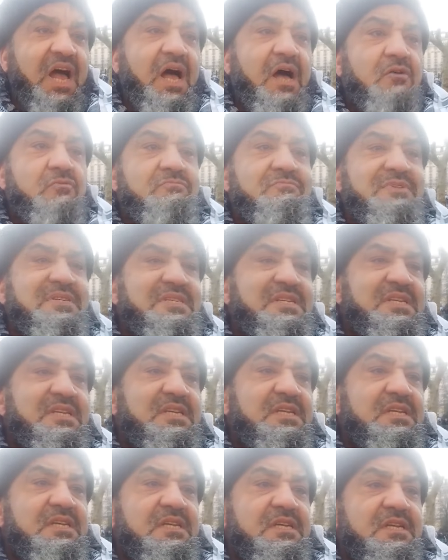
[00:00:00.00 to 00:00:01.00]
How
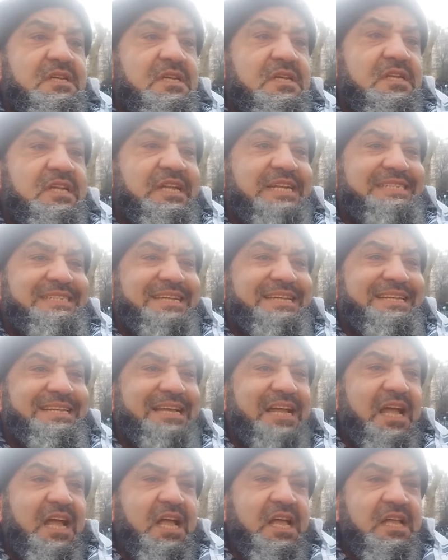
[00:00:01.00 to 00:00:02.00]
many little
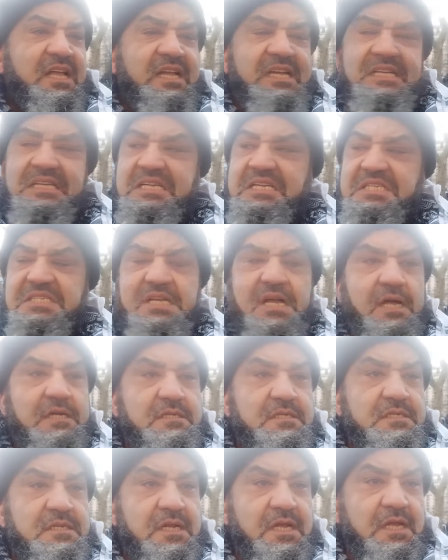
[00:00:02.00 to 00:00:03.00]
girl in this
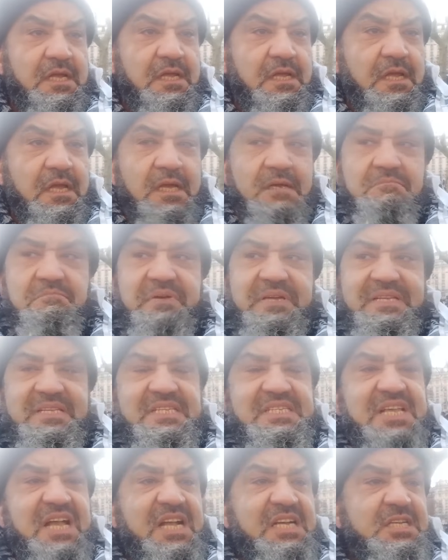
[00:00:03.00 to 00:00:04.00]
country being
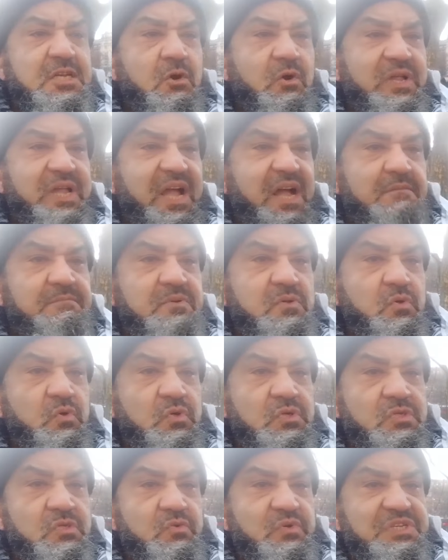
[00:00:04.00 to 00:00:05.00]
sexually
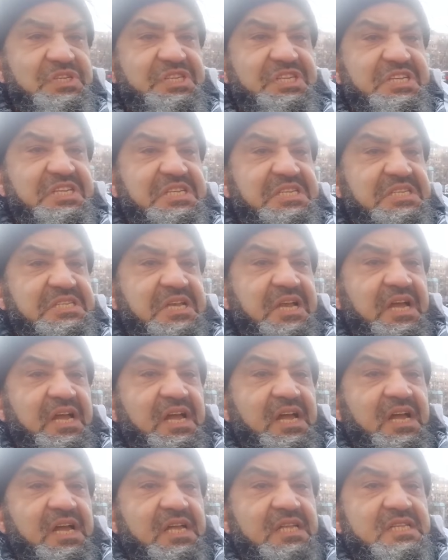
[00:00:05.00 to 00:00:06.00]
abused when she's
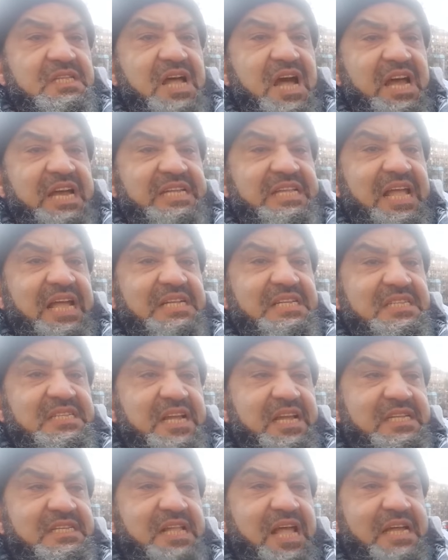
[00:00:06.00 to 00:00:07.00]
9 and
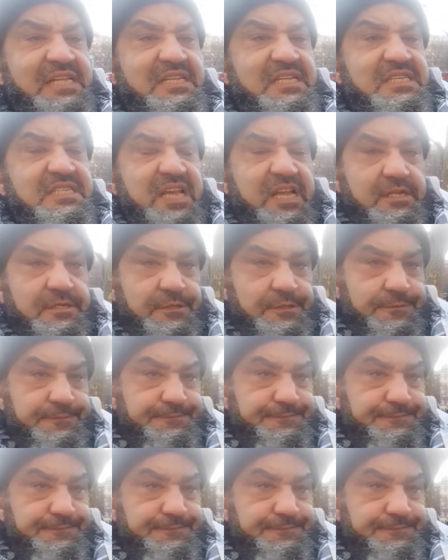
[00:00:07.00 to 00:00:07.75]
10 and this age?